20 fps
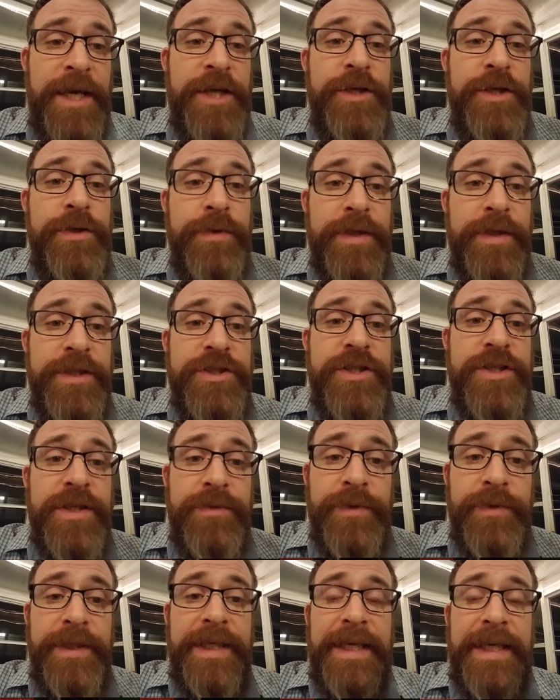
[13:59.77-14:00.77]
you can
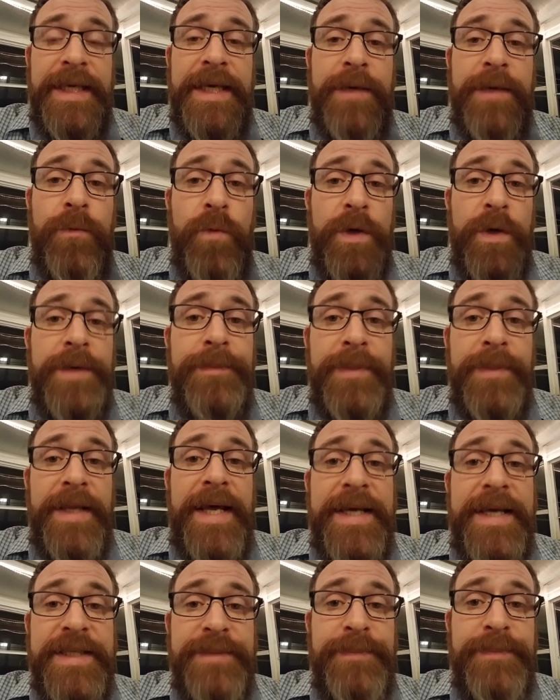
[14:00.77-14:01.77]
generally get 1
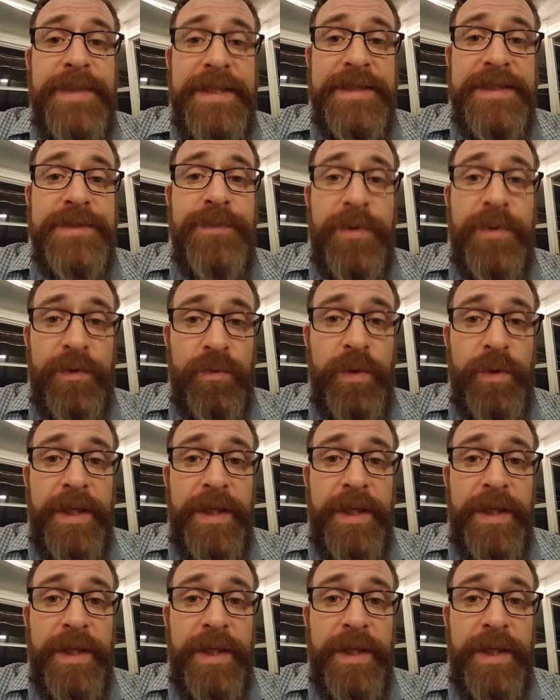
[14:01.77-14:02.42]
platinum piece per